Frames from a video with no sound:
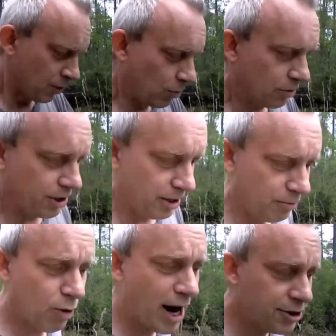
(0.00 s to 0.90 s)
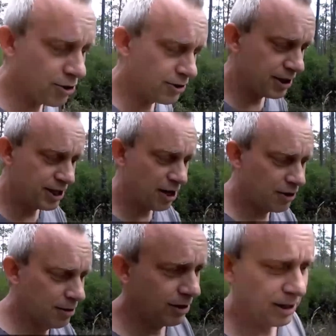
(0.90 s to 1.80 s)
or the rangers and tell
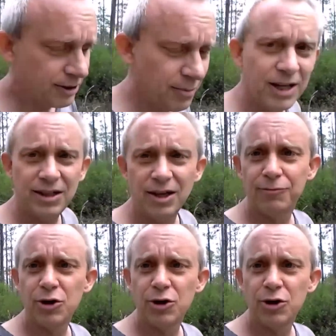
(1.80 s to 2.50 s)
them that somebody left